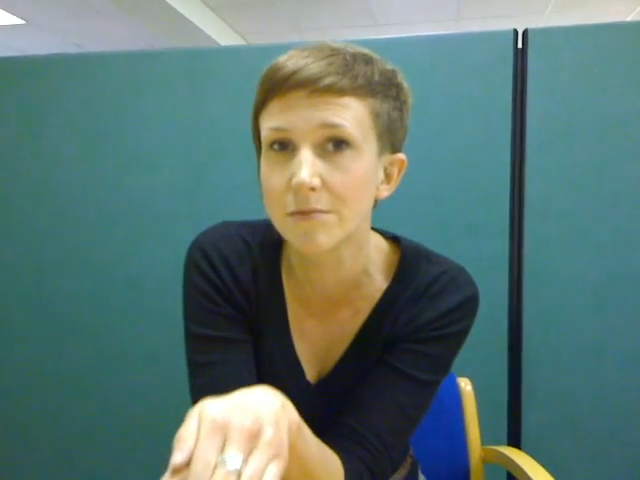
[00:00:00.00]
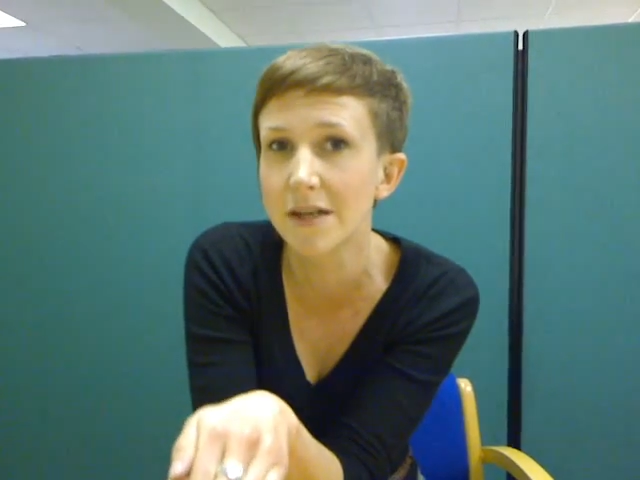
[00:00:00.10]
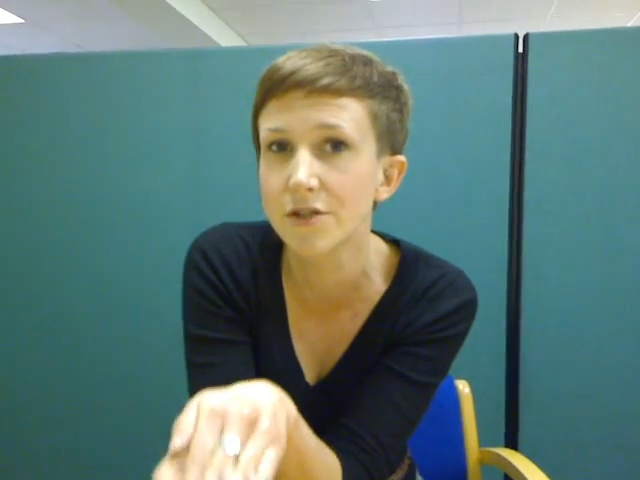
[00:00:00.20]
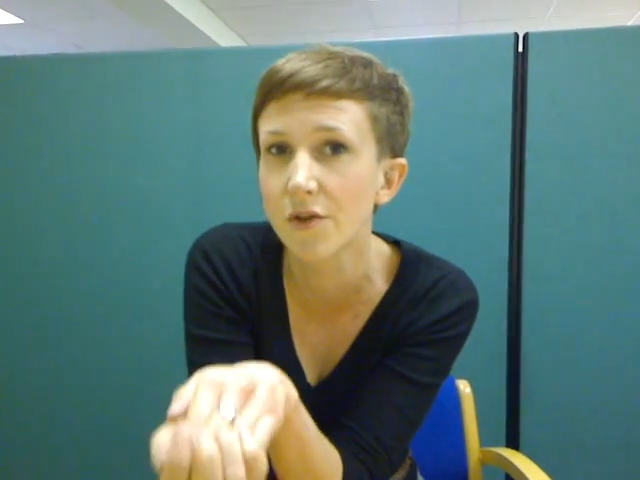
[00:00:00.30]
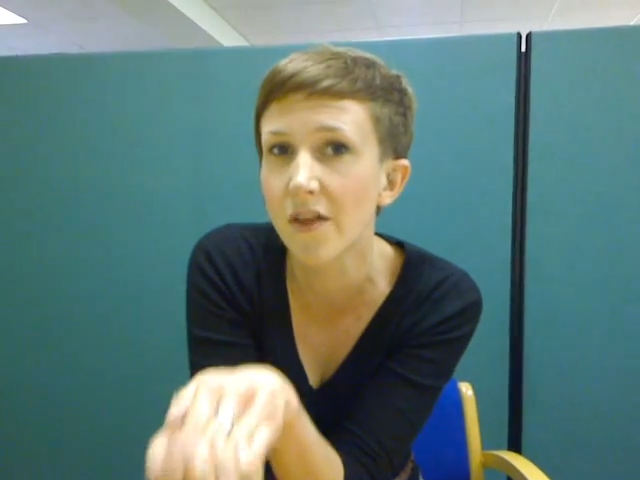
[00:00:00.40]
to
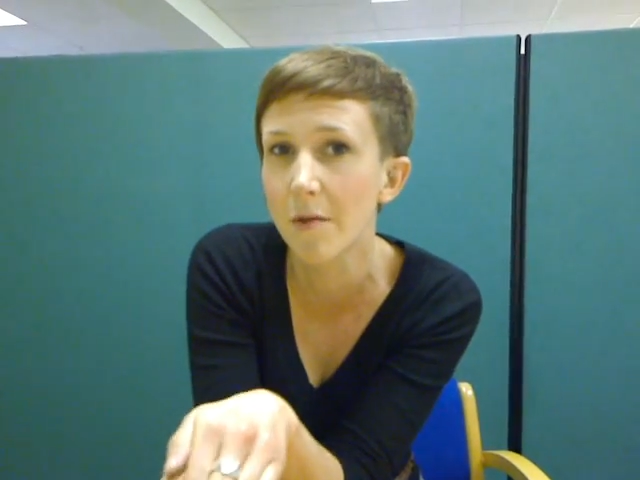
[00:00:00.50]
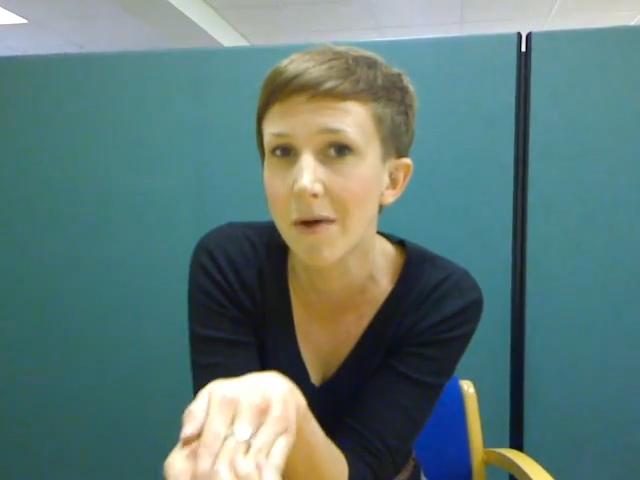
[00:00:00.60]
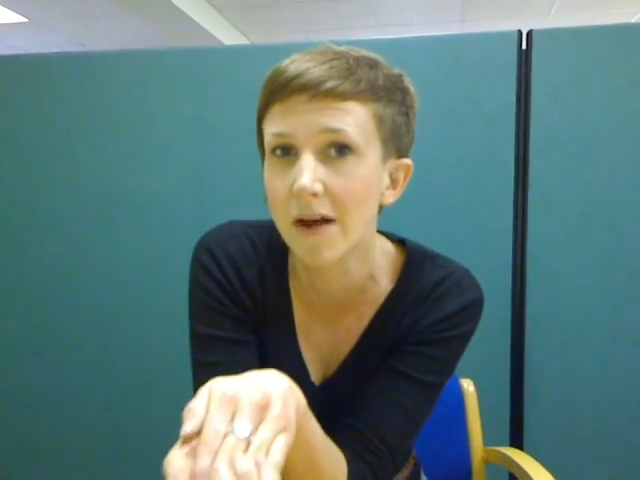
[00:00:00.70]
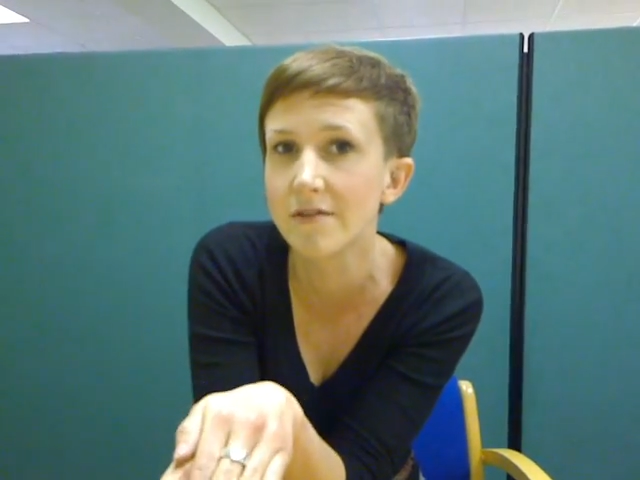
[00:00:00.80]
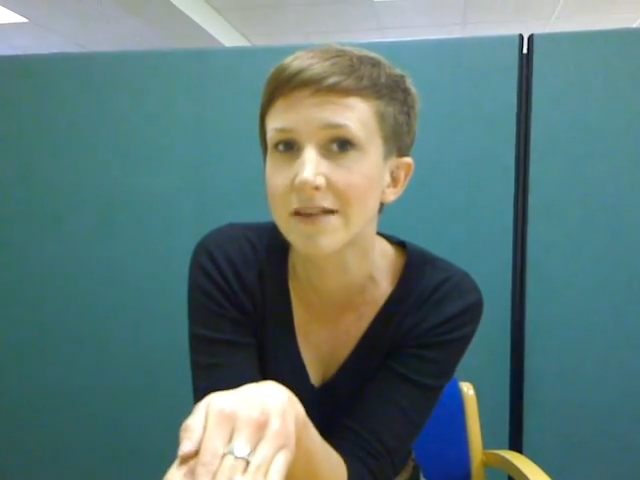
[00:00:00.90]
make sure that their
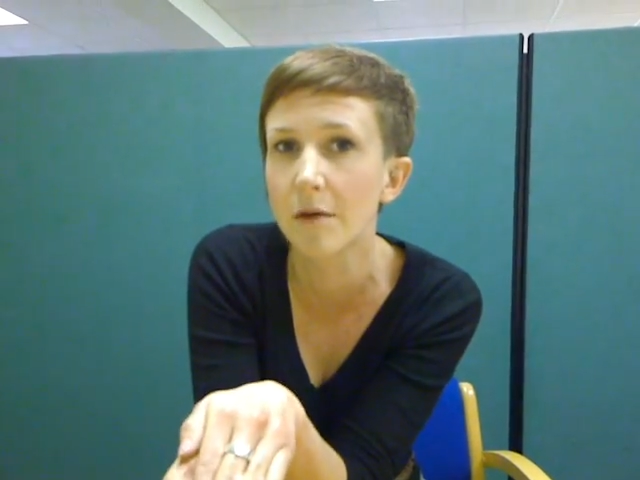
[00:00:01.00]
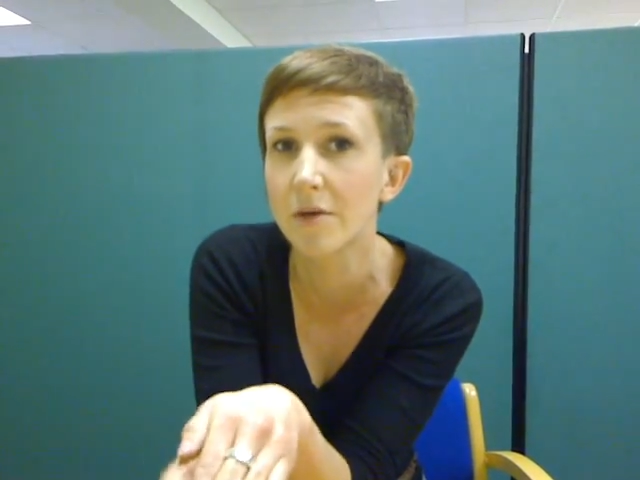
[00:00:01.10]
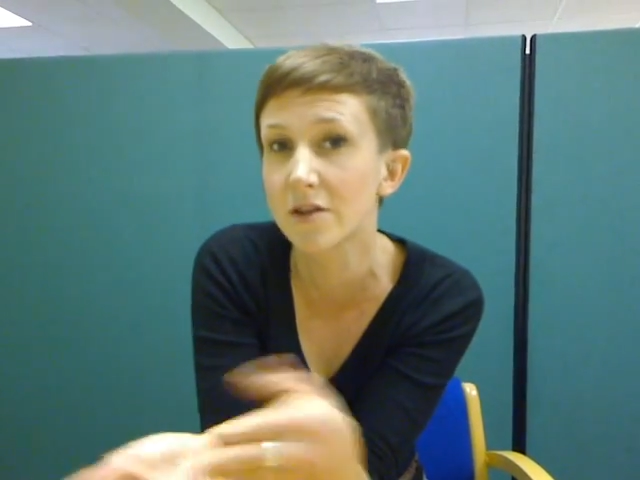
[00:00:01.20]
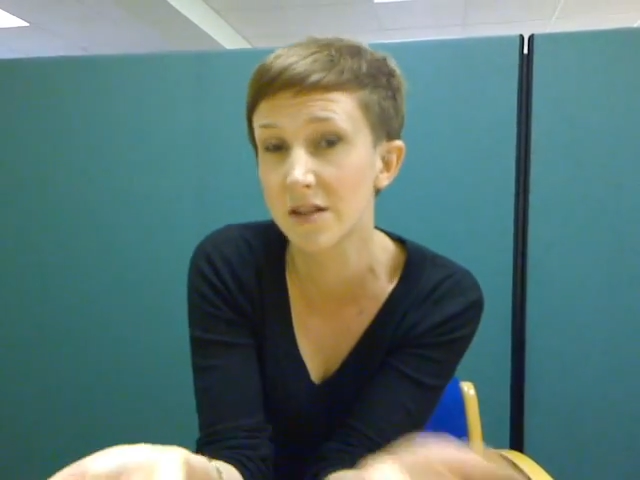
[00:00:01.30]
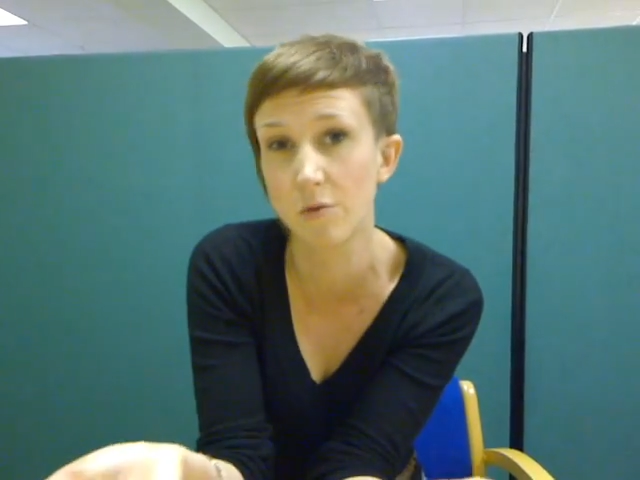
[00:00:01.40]
parents are
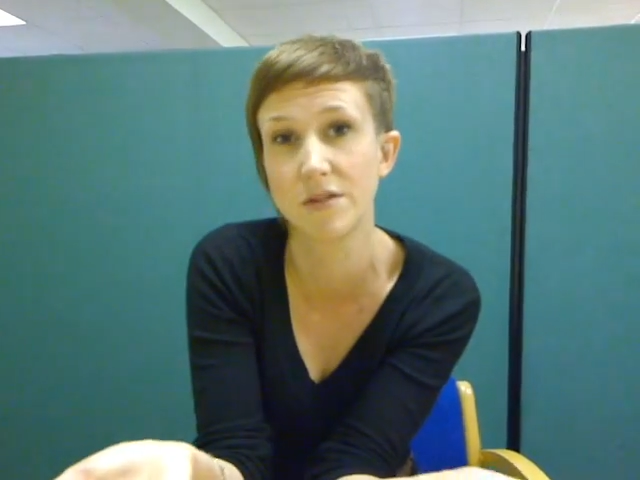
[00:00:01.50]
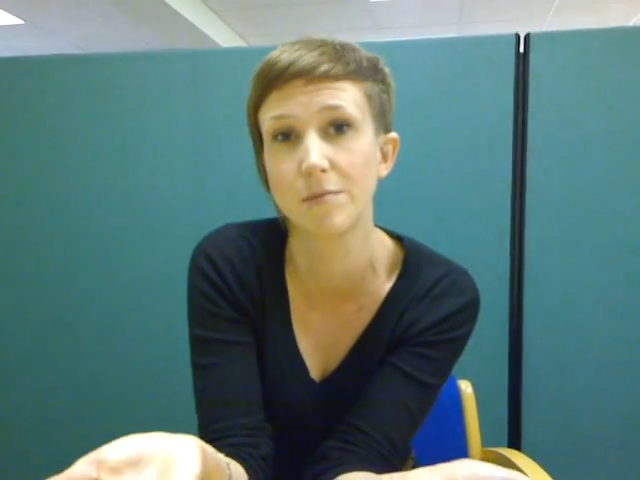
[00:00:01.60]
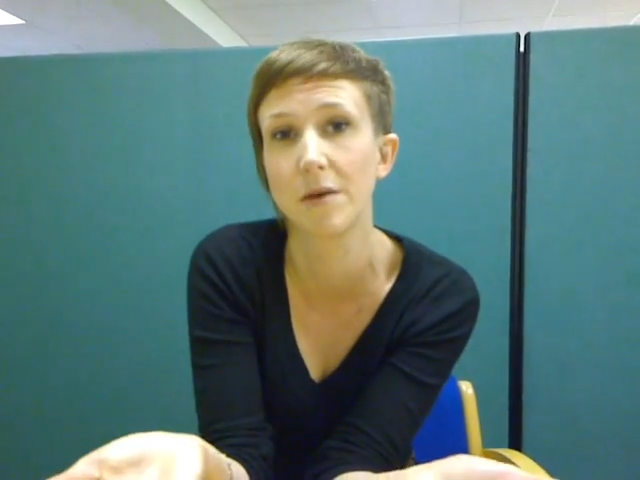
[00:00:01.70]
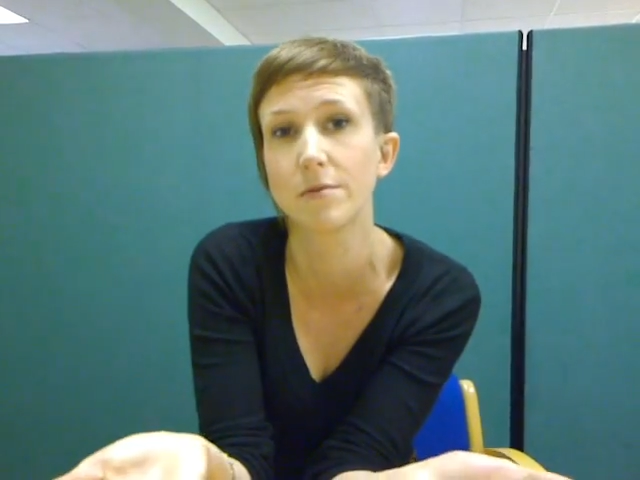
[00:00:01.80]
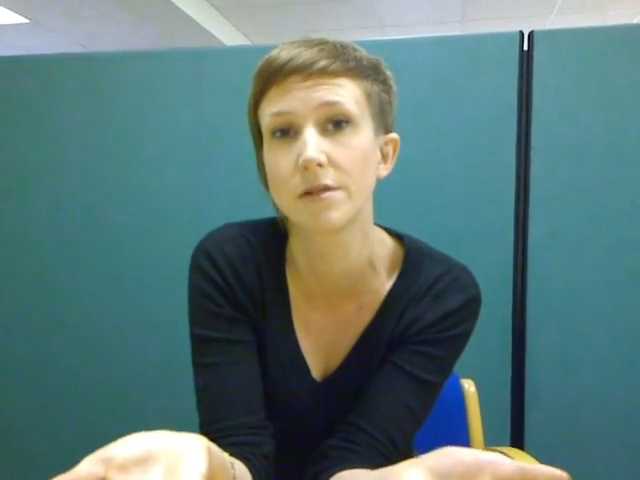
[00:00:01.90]
happy because they want
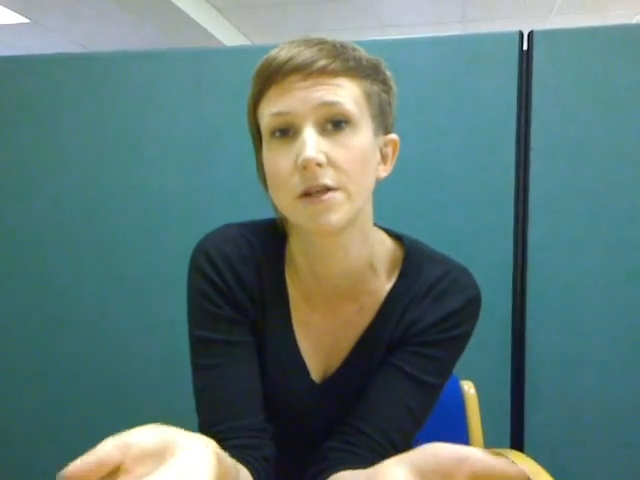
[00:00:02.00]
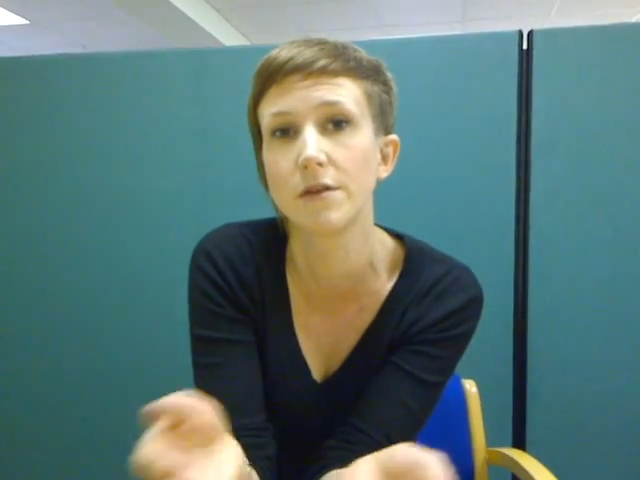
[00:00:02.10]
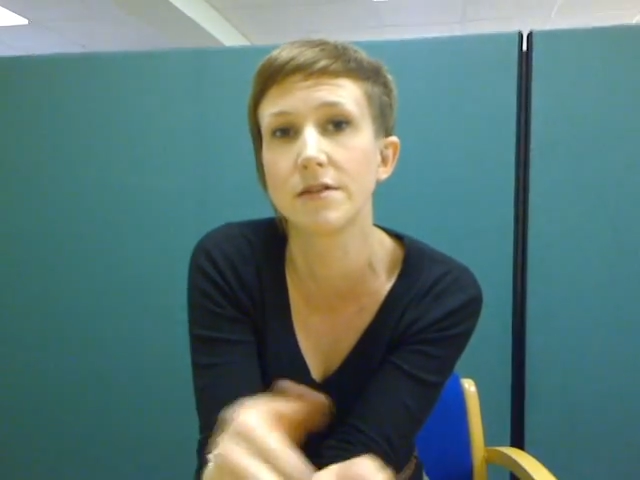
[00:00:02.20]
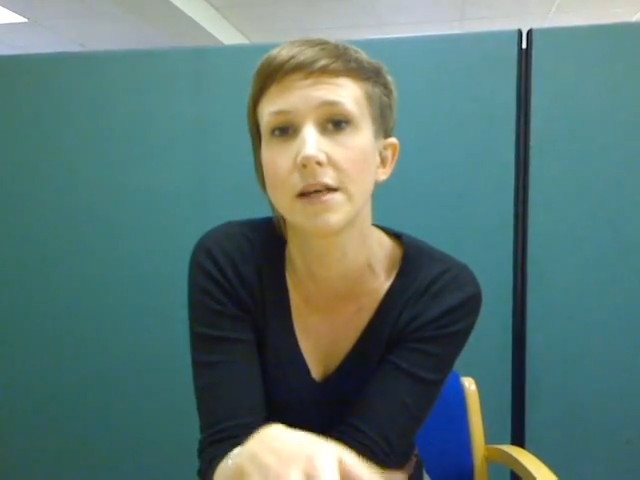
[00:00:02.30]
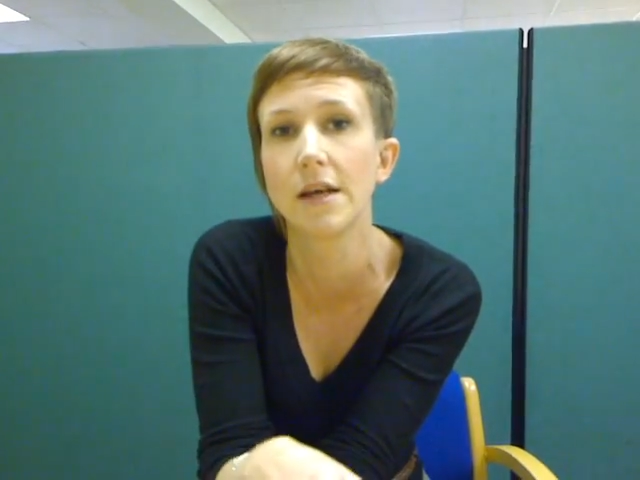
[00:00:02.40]
to be able to
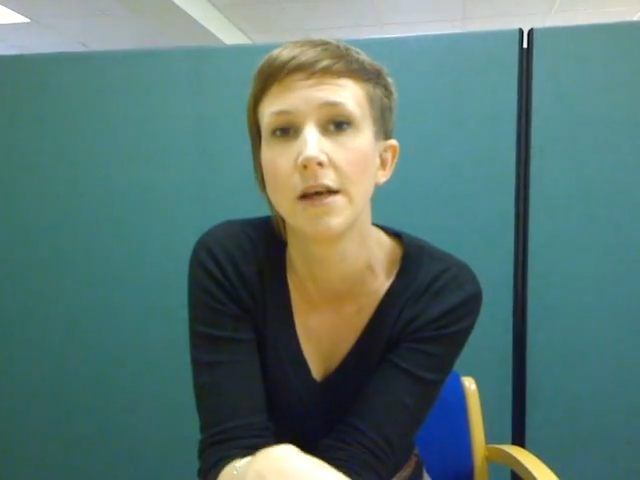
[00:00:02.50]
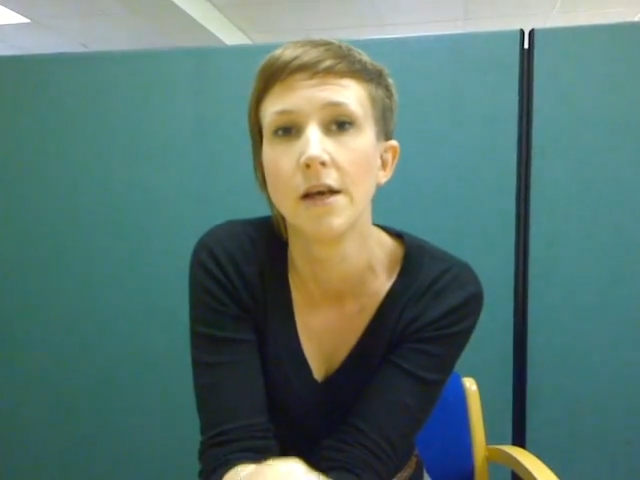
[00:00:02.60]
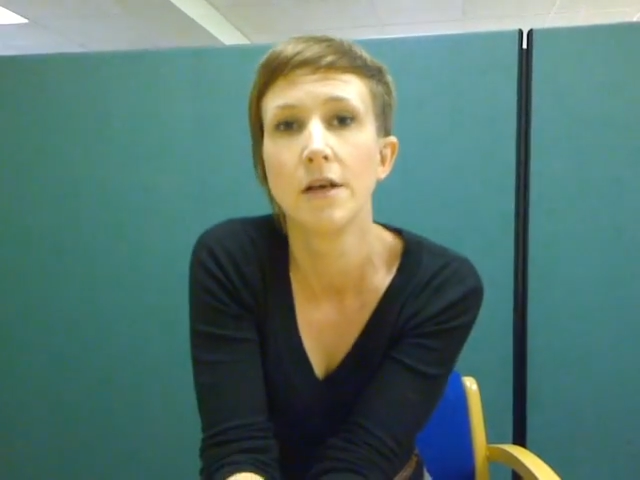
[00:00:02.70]
use it.